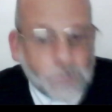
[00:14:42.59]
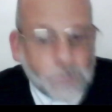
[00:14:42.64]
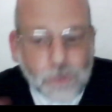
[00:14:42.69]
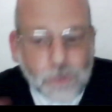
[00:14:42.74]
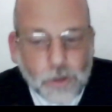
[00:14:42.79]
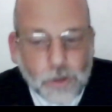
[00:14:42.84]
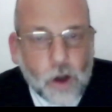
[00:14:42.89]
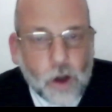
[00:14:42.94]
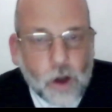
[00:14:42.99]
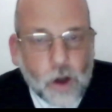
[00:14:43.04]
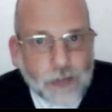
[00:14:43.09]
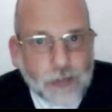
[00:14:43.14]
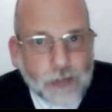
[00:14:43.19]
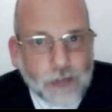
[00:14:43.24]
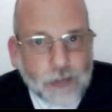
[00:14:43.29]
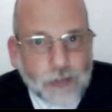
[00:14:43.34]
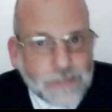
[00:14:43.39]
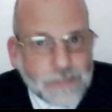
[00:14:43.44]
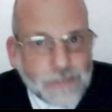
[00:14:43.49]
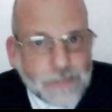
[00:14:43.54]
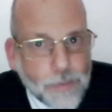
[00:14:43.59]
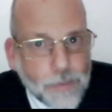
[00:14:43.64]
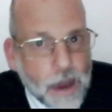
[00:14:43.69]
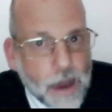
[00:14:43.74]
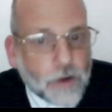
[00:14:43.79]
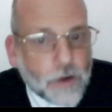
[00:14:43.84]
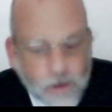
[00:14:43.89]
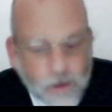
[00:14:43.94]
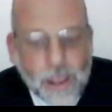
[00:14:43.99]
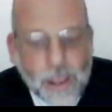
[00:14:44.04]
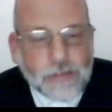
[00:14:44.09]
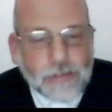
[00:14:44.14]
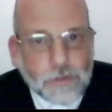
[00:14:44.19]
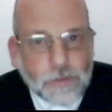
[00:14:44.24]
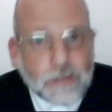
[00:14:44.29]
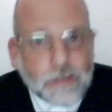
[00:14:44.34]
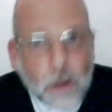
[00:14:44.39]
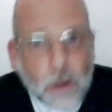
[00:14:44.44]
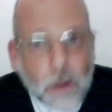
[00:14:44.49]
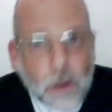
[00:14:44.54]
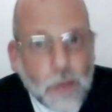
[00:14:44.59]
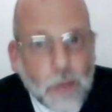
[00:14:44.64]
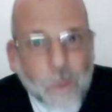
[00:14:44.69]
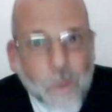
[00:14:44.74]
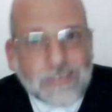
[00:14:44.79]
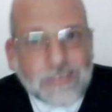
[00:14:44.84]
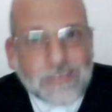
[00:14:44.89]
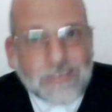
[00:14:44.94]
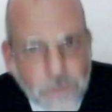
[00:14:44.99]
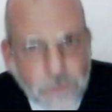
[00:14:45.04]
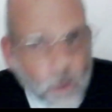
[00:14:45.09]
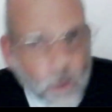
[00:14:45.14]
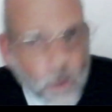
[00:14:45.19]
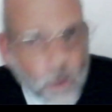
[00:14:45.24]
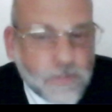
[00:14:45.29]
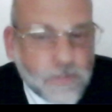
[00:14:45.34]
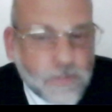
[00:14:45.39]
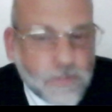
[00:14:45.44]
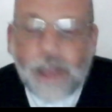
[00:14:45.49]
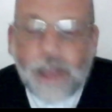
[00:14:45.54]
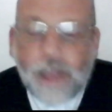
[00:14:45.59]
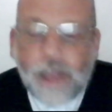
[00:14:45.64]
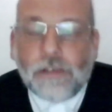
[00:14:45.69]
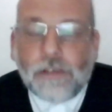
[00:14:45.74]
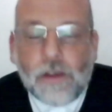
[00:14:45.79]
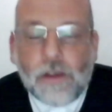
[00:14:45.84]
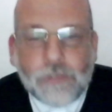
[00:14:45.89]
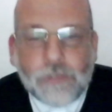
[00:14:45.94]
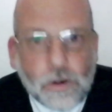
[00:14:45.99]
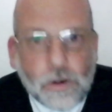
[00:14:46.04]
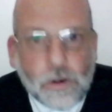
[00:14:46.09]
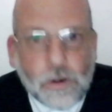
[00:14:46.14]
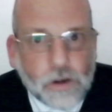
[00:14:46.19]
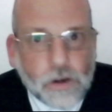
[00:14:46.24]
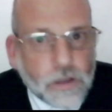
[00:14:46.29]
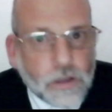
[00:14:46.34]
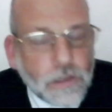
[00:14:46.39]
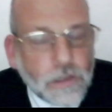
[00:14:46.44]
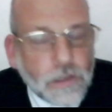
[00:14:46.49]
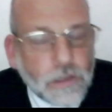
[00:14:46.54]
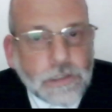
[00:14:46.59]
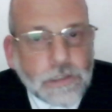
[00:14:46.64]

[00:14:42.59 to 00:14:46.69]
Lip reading: sort of lost the power. Now again, so I was gonna say, okay, what's the source for that? I have to go look.